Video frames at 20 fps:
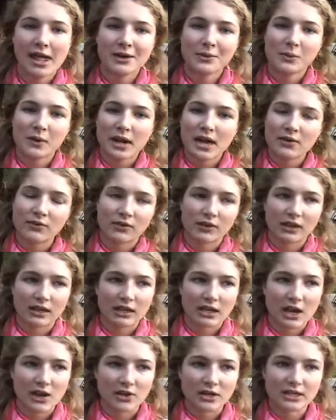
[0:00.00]
What I really
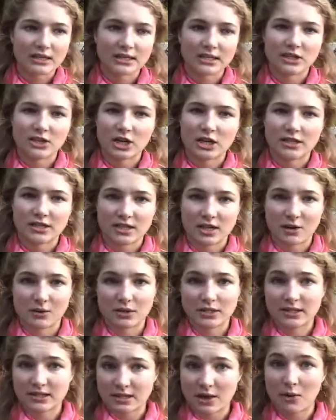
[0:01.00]
noticed is just there
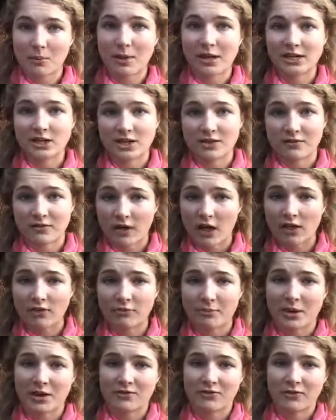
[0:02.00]
was so much
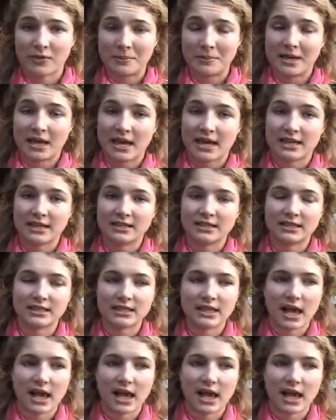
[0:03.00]
involvement from kids.